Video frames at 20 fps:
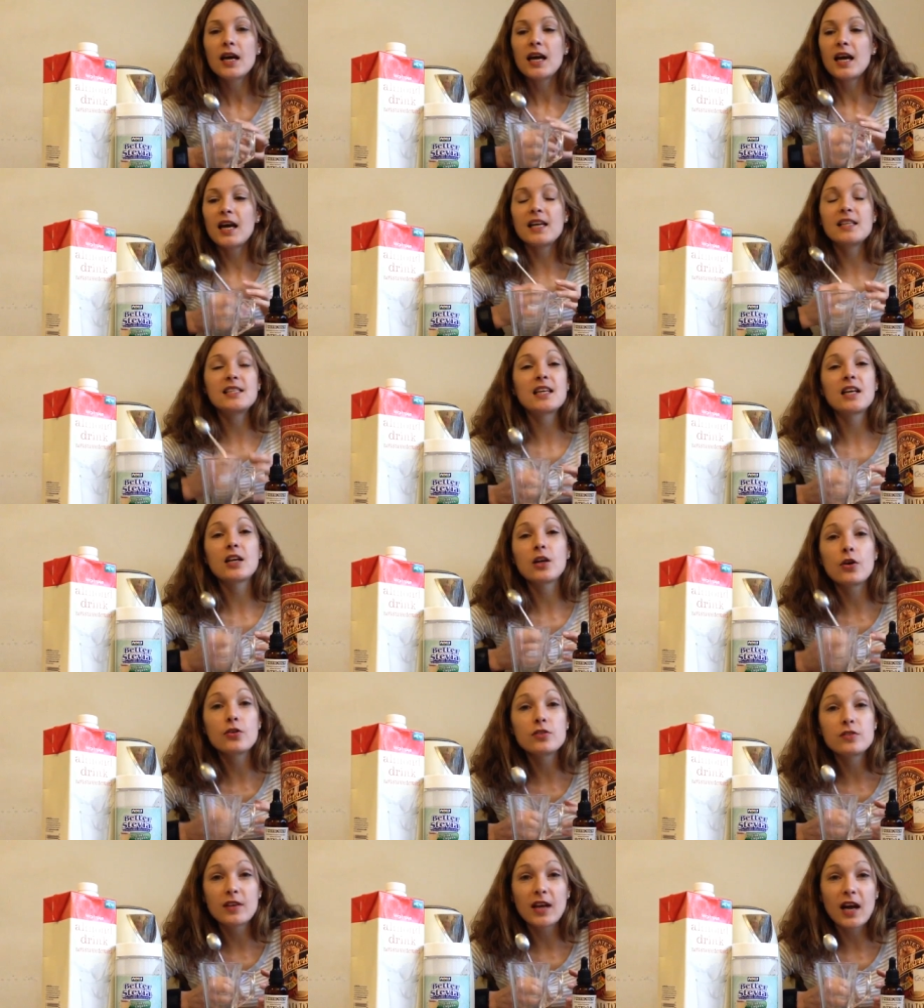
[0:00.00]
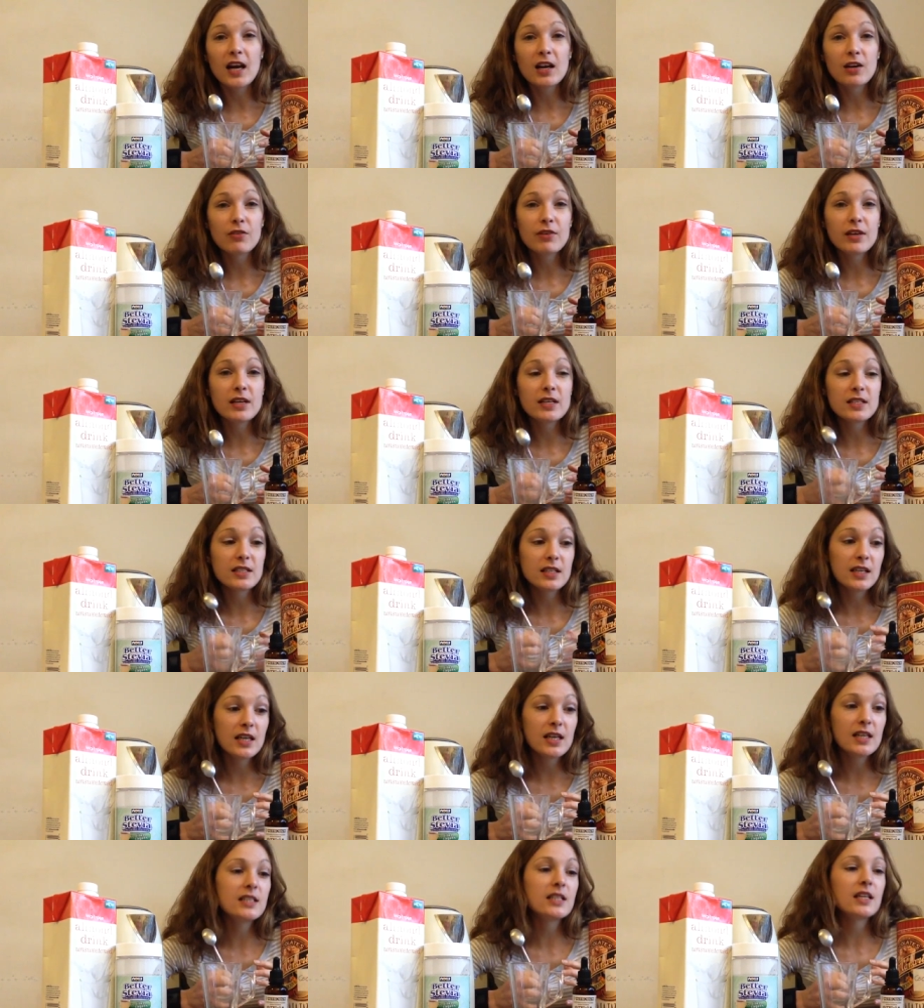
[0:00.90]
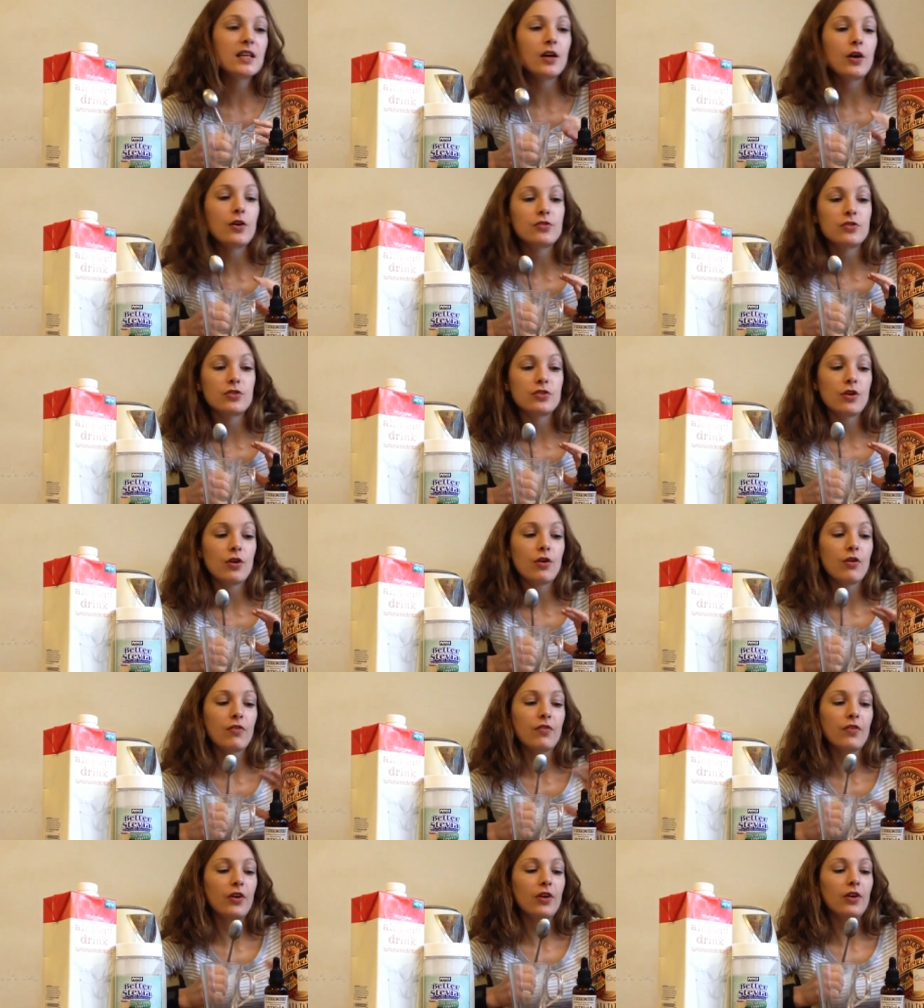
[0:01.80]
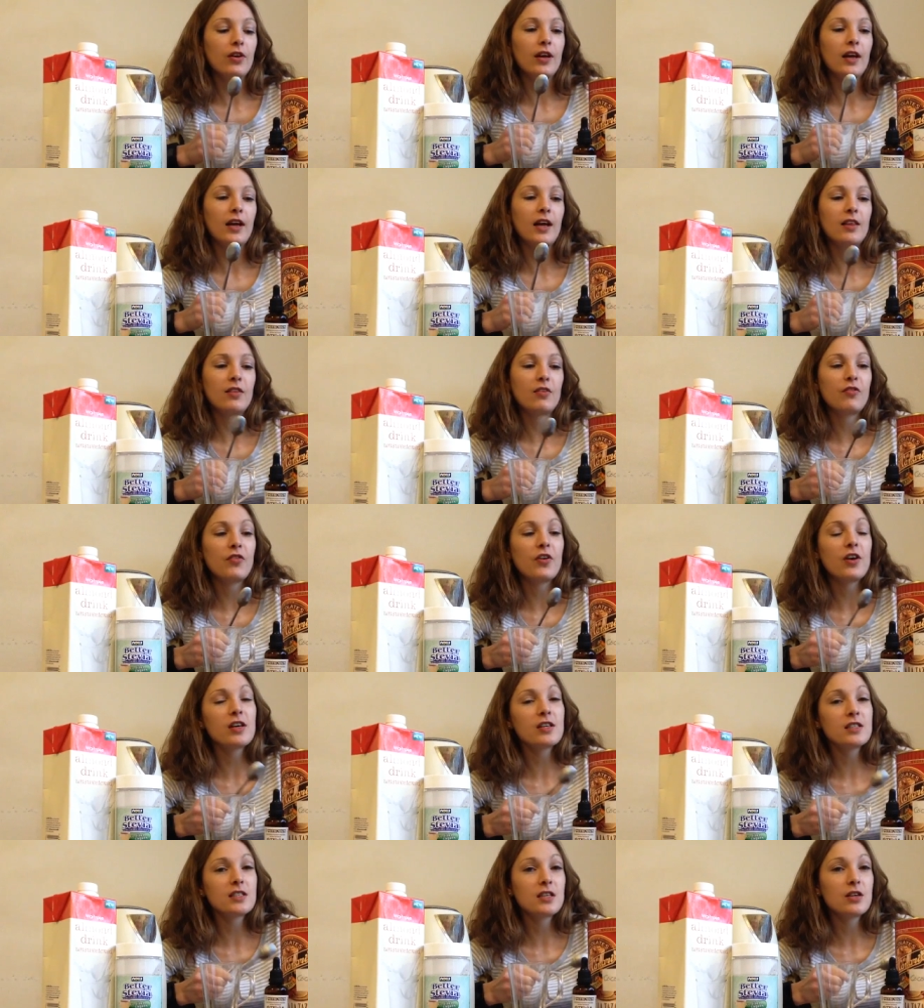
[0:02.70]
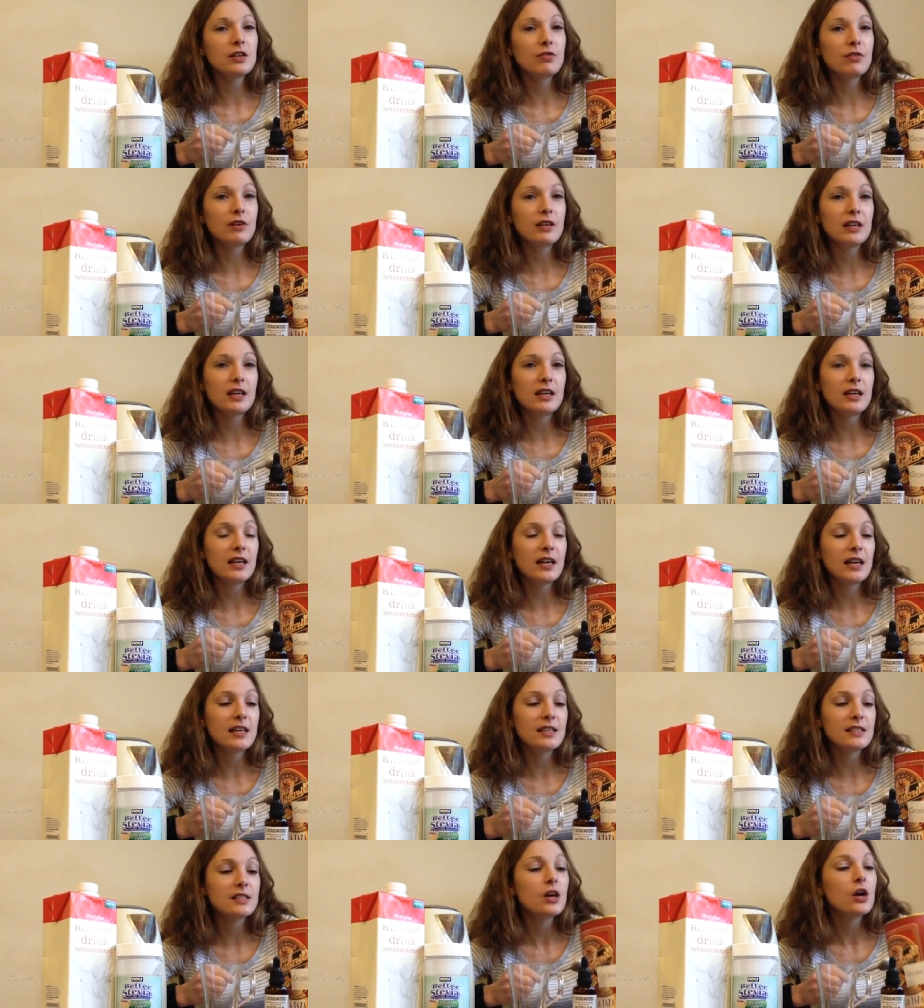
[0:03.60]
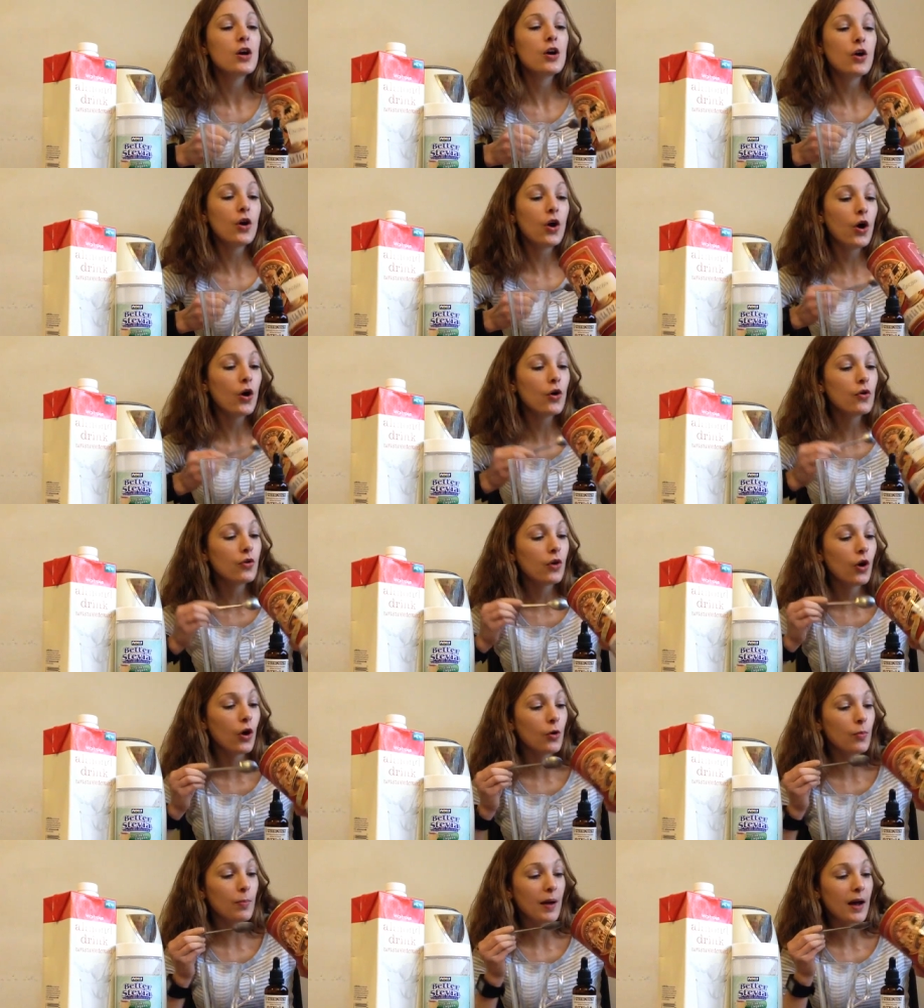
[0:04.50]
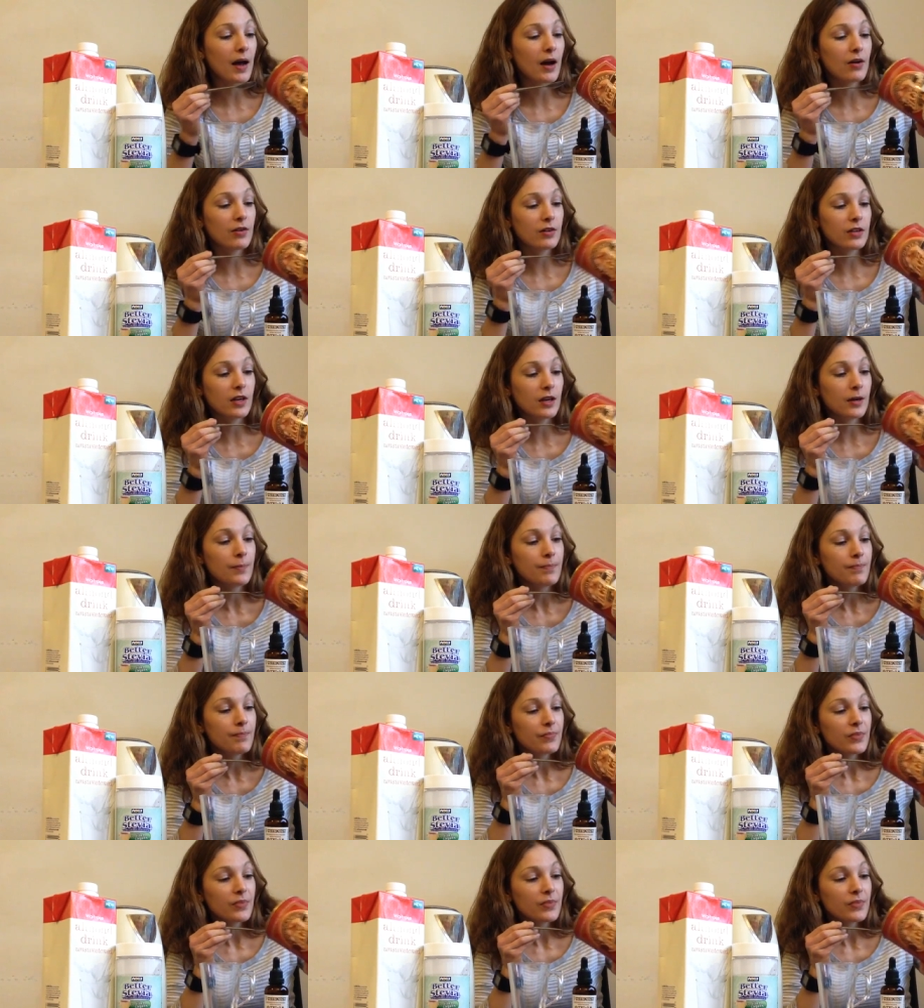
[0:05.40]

eating loads of calories and eating loads of junk food? Okay, the first ingredient is cocoa powder.